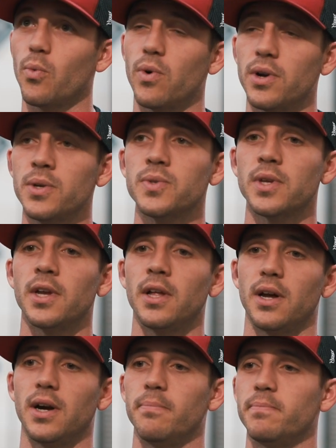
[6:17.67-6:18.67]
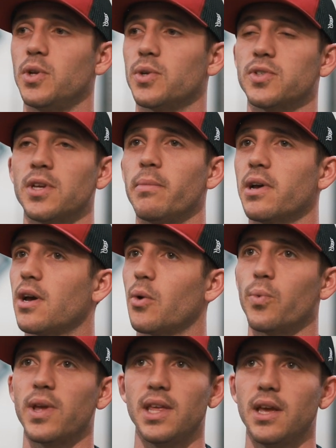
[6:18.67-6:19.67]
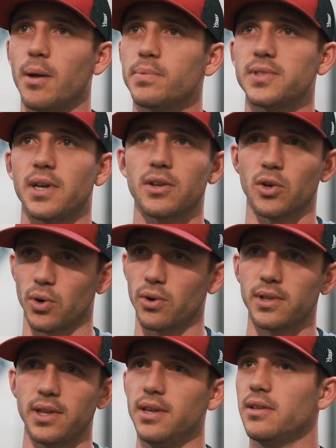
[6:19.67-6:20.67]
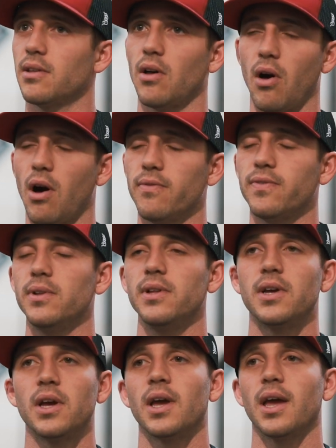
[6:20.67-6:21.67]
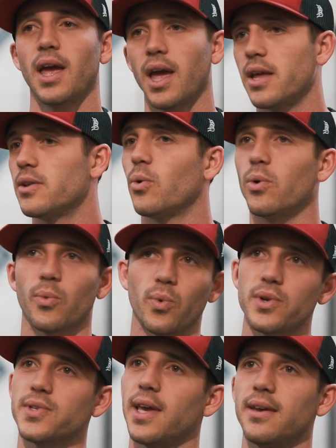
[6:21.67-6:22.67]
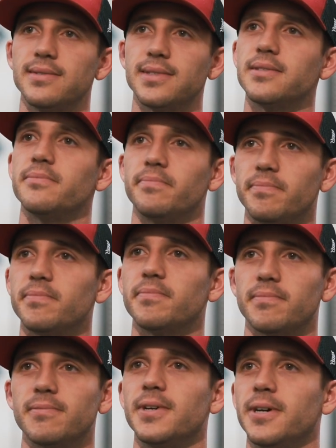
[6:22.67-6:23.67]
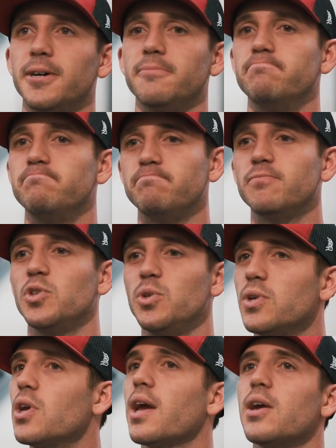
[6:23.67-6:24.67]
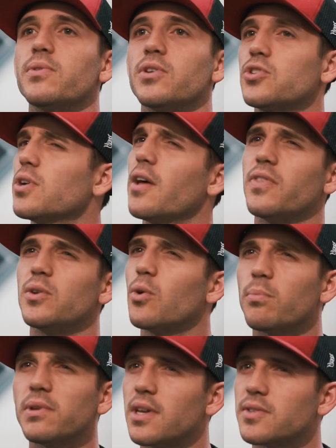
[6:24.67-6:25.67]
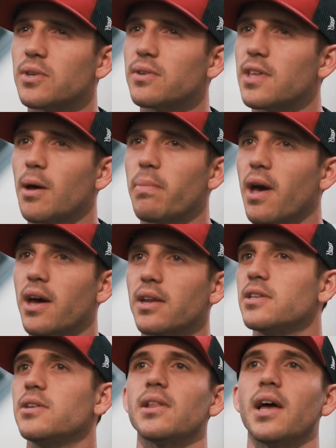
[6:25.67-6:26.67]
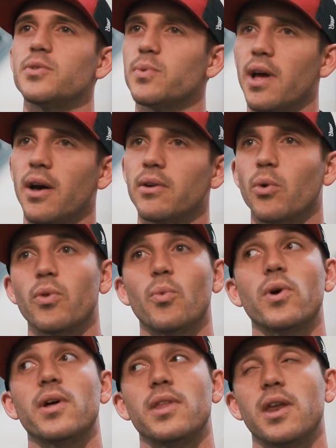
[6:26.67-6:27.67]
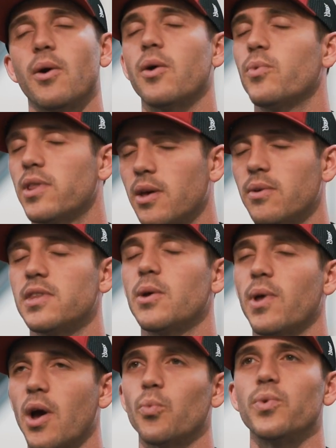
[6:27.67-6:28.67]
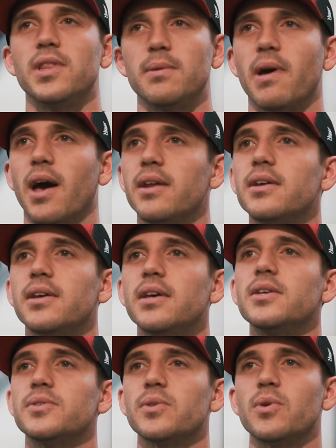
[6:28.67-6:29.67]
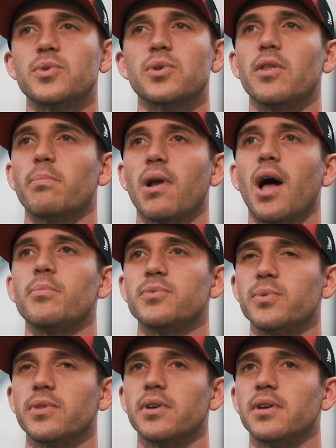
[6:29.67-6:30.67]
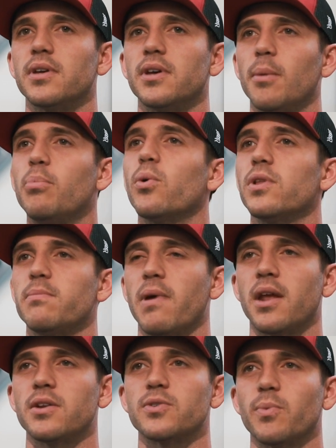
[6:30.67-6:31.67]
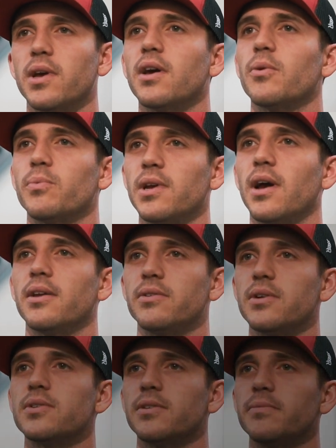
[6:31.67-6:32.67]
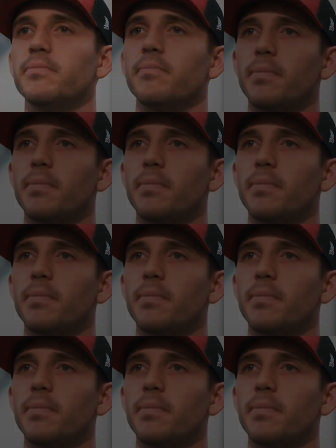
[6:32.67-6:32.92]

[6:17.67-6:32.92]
it worse. Your stomach got really upset, gurgly, awful, and or worst case, you got hit with a shot that normally doesn't hurt that bad and your lights went out, or they went out really bad. So those are all the problems with a poorly managed wake up rehydration.